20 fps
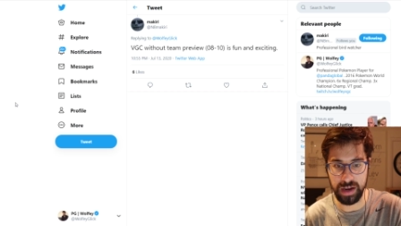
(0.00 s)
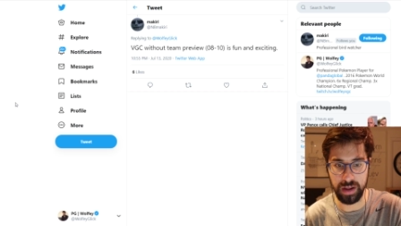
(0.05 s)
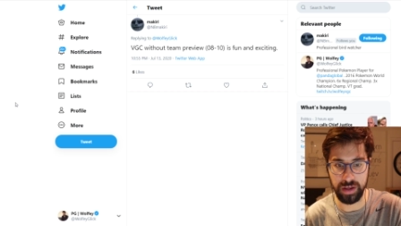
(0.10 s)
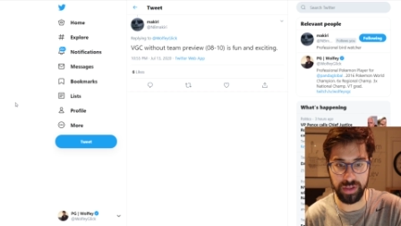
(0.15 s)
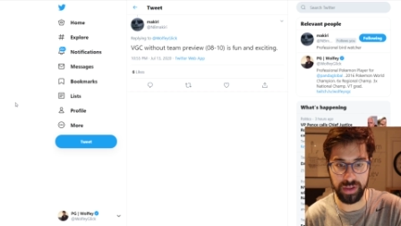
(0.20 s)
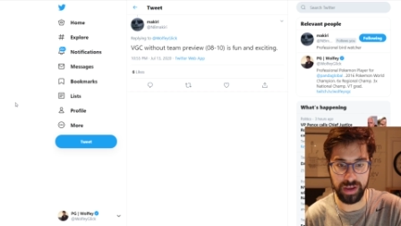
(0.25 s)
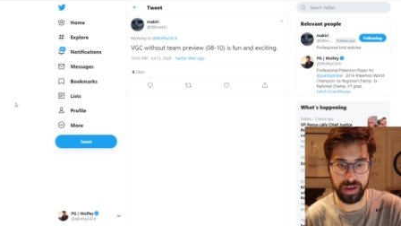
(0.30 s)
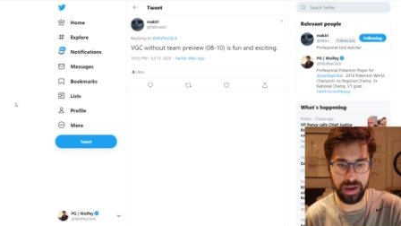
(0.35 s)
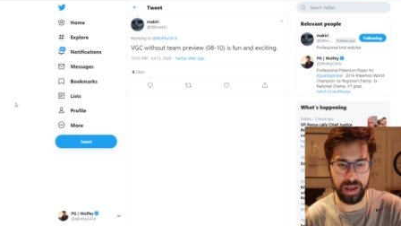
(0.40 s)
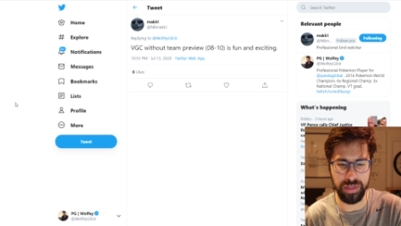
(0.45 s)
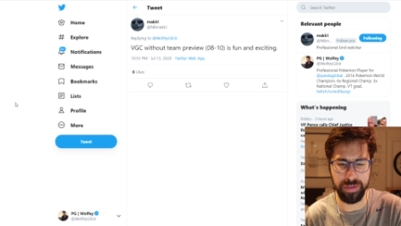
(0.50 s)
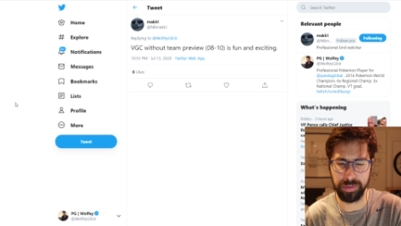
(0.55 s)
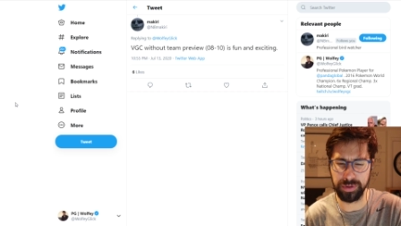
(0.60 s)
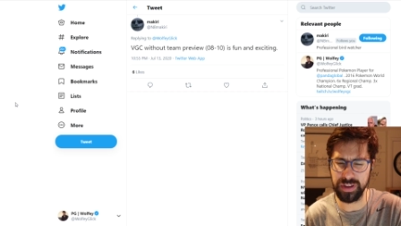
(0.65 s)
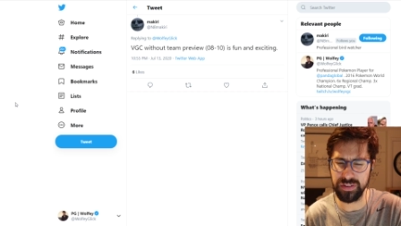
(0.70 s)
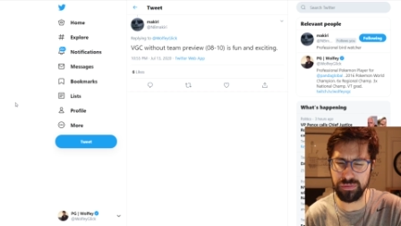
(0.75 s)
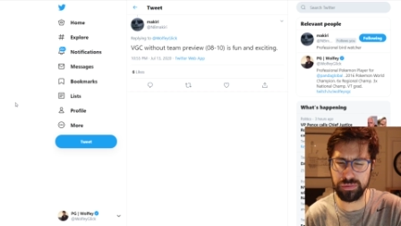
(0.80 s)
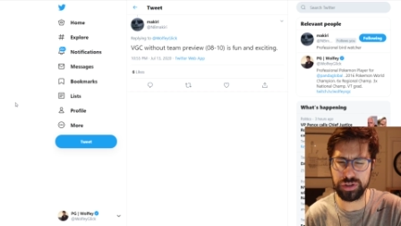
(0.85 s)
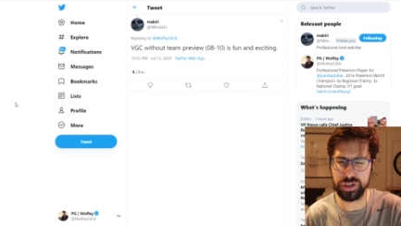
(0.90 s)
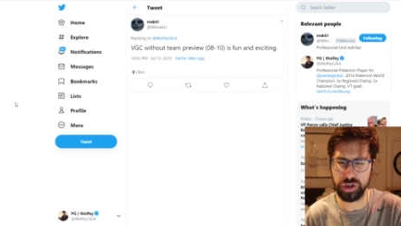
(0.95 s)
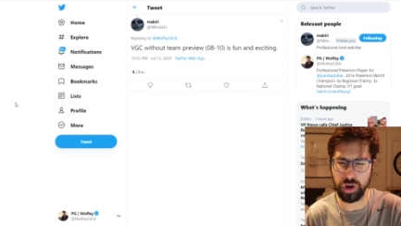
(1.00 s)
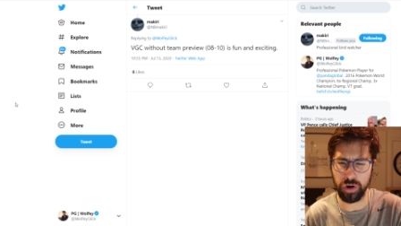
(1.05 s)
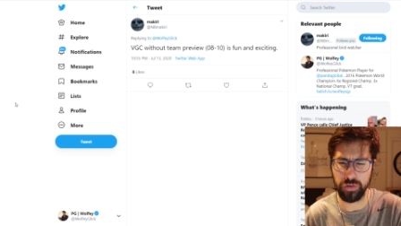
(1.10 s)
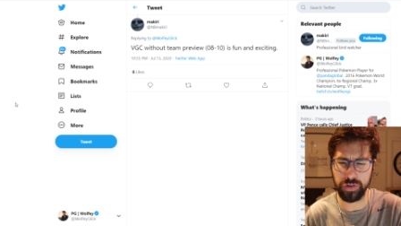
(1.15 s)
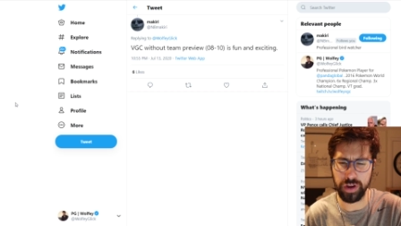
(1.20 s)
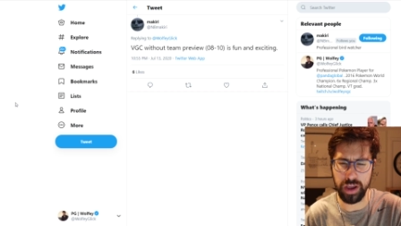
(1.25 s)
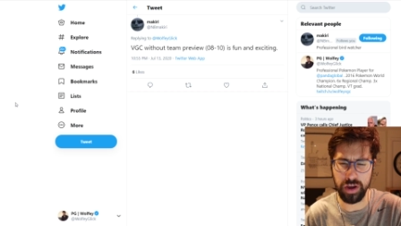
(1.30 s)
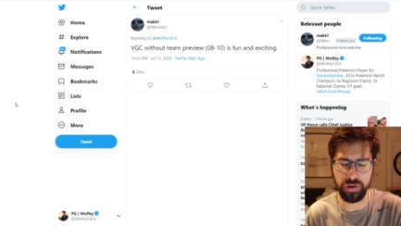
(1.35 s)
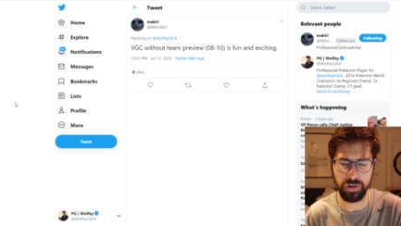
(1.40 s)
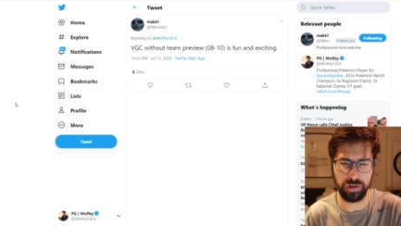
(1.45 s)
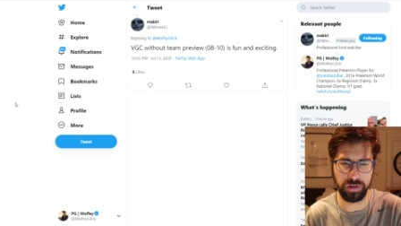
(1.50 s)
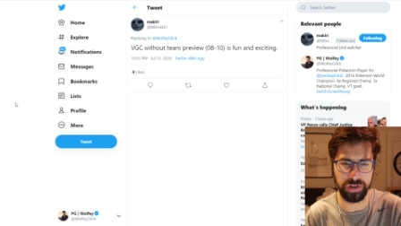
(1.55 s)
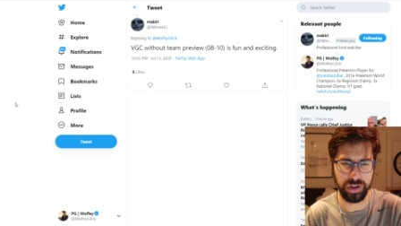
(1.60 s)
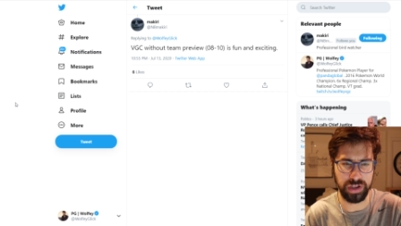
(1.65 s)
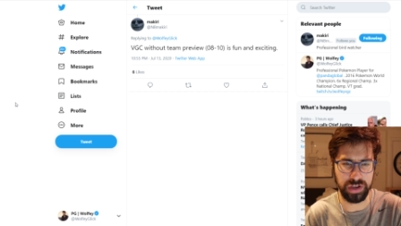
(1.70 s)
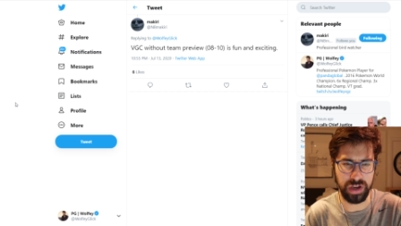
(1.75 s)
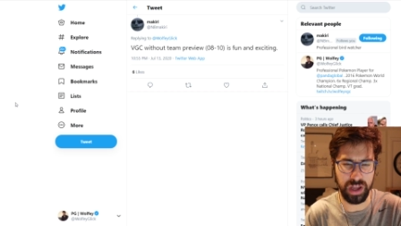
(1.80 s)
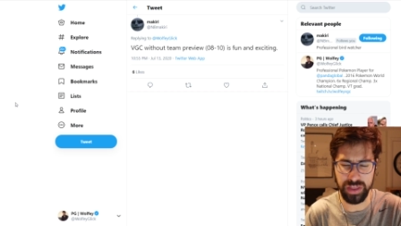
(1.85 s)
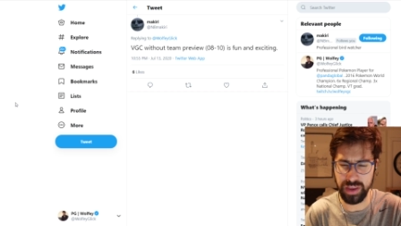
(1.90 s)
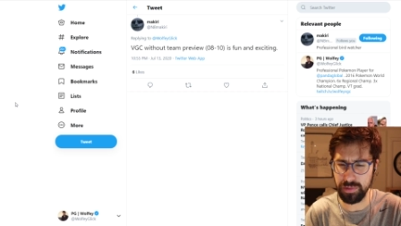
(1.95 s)
I think, I believe it was Scarf Kyogre, and then
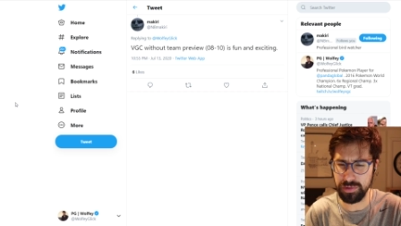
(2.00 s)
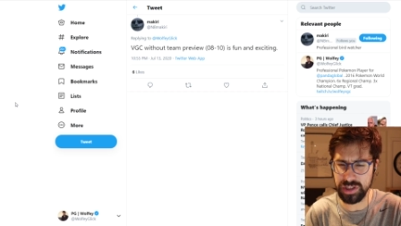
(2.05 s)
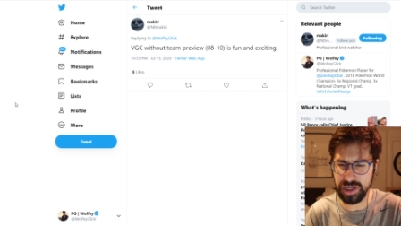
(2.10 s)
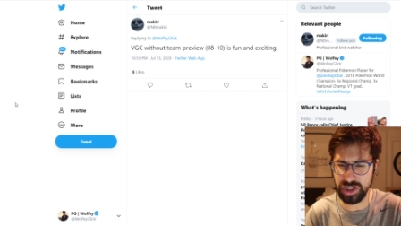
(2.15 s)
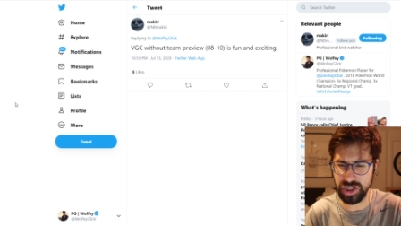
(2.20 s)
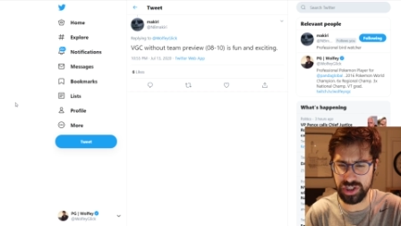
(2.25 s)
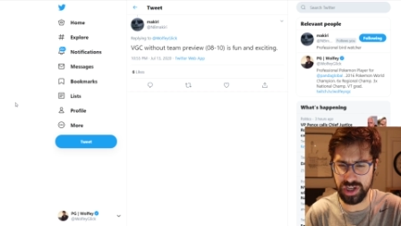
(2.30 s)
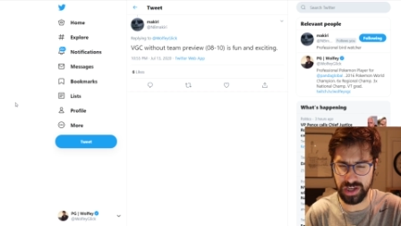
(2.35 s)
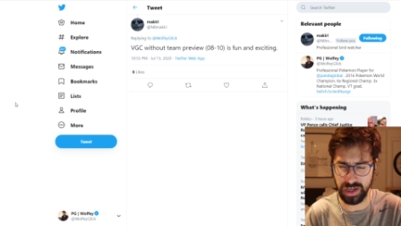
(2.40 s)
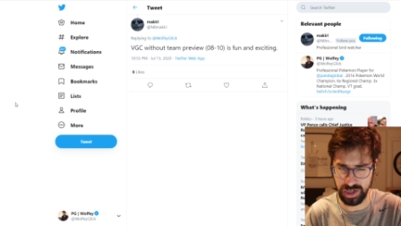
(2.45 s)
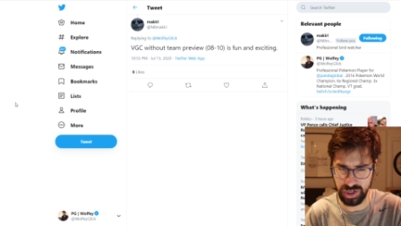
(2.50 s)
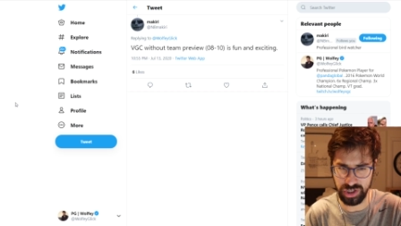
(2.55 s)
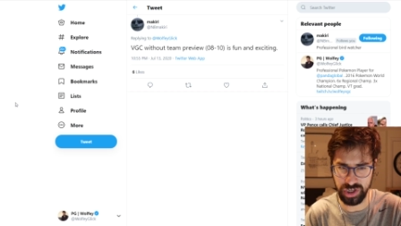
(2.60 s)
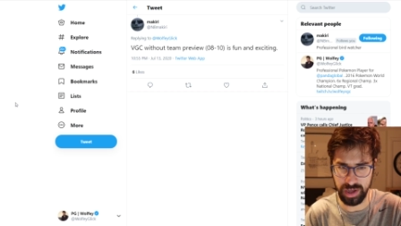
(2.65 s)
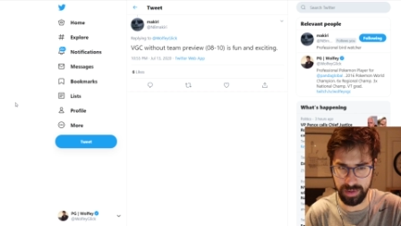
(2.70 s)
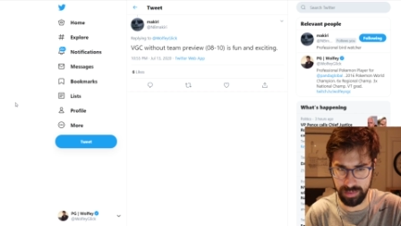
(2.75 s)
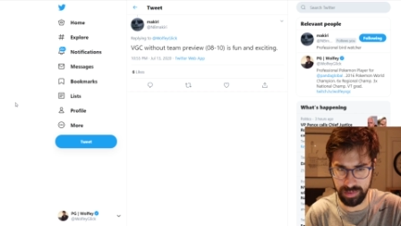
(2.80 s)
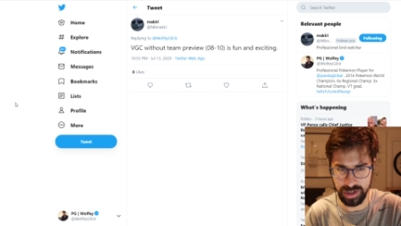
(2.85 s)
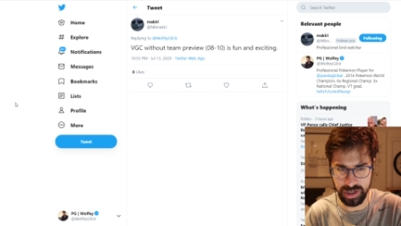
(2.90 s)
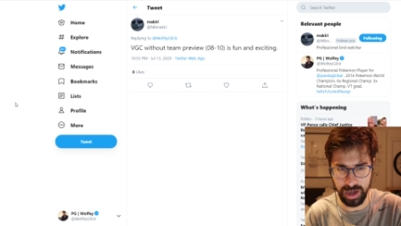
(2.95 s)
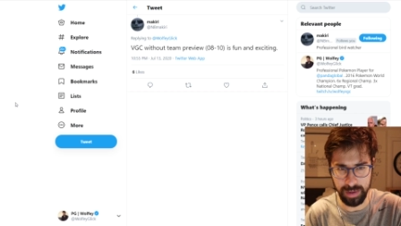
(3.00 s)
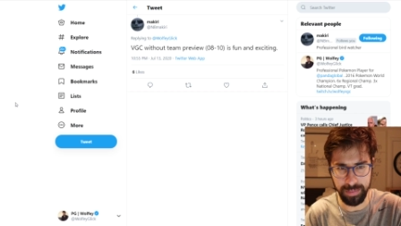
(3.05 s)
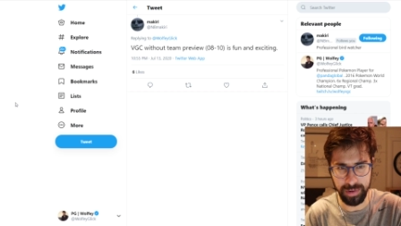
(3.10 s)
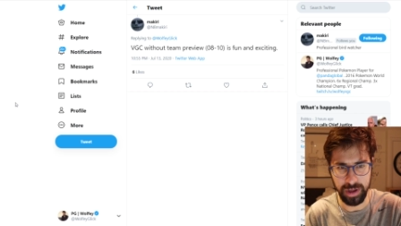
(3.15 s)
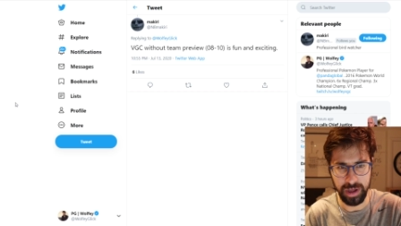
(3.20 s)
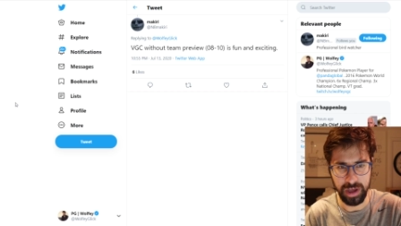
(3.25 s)
I think it was actually Technician Hitmontop.